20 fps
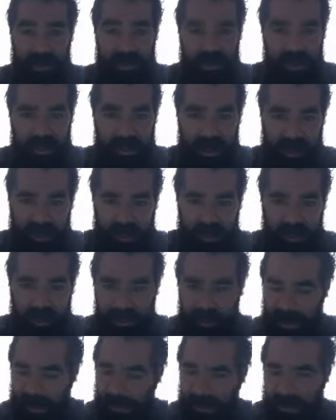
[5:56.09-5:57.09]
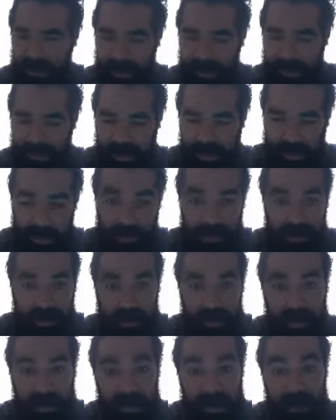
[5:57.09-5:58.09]
You just got to uh, boundaries, and then you
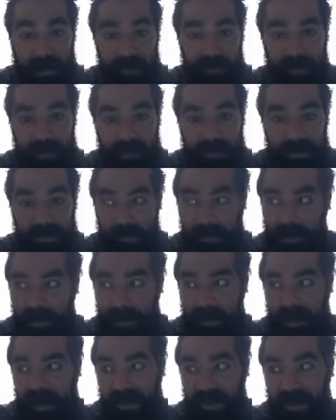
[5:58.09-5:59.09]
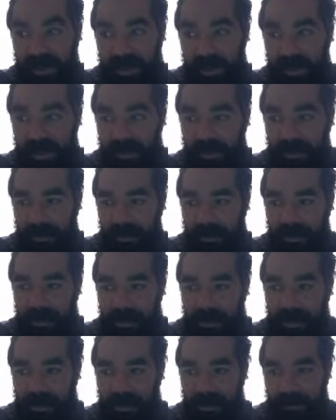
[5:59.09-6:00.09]
learn like the best advice to give women,
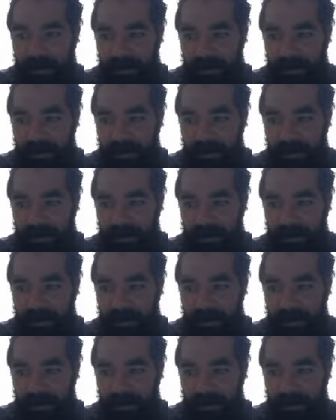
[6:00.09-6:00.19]
my